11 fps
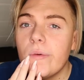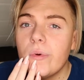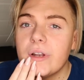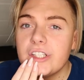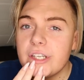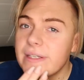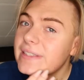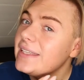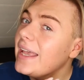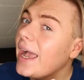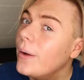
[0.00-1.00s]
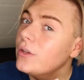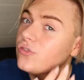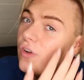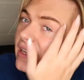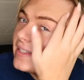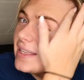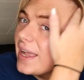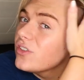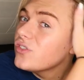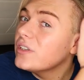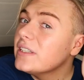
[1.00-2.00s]
I want to do is see how it dries
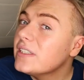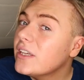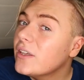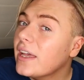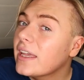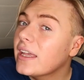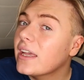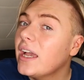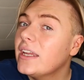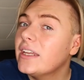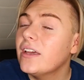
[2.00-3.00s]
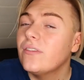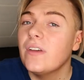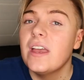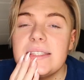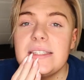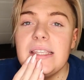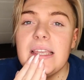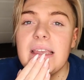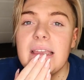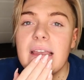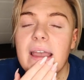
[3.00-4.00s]
naturally so that I can kind of
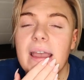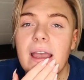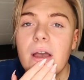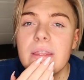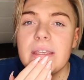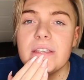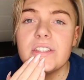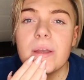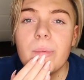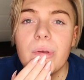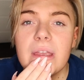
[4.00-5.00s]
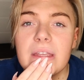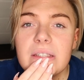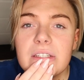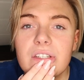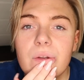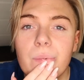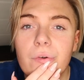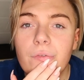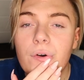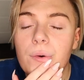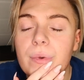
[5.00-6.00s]
see how the shampoo and conditioner
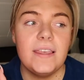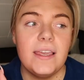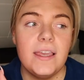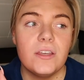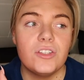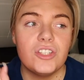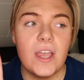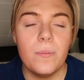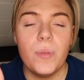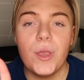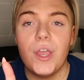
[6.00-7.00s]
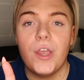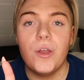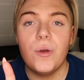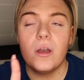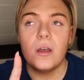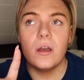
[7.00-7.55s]
perform. The shampoo